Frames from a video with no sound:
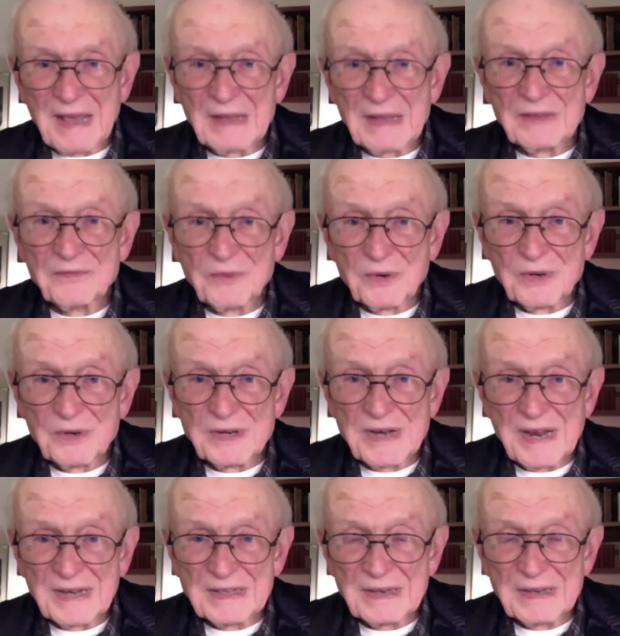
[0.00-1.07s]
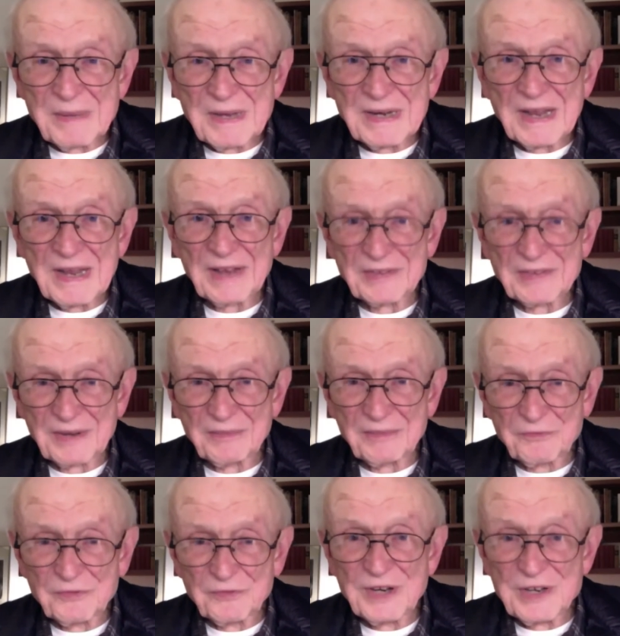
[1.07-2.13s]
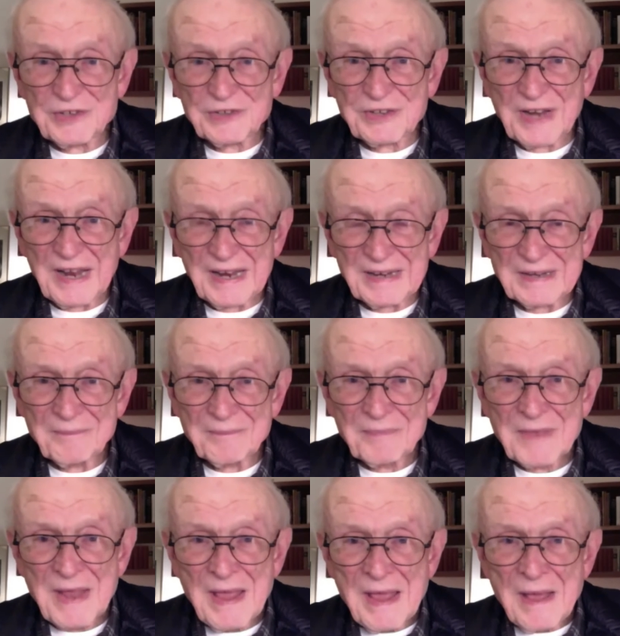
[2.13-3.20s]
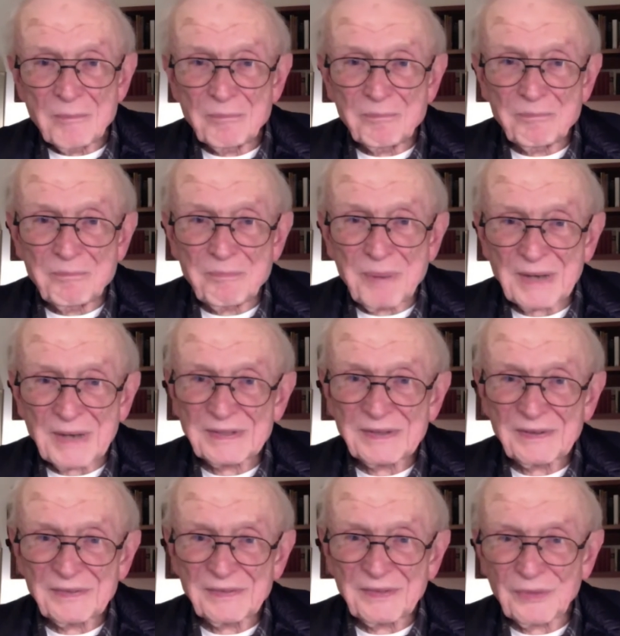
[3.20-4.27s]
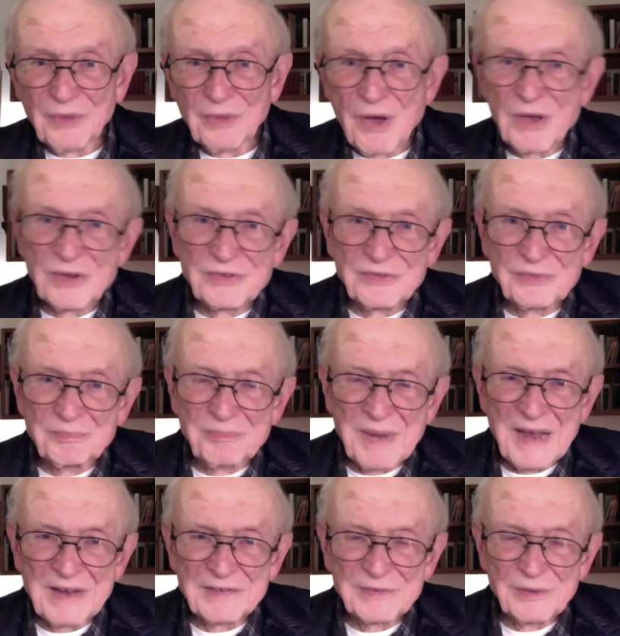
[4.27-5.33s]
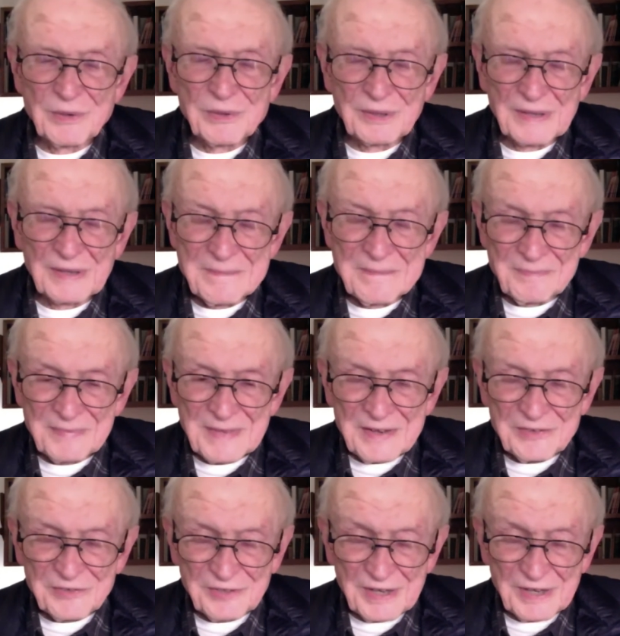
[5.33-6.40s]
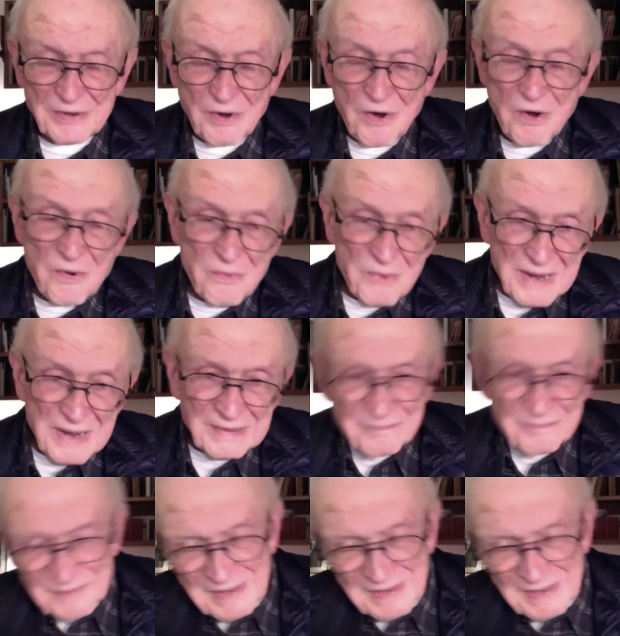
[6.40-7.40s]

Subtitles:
California had come in as a free state, but the laws passed locally said, oh, well, if you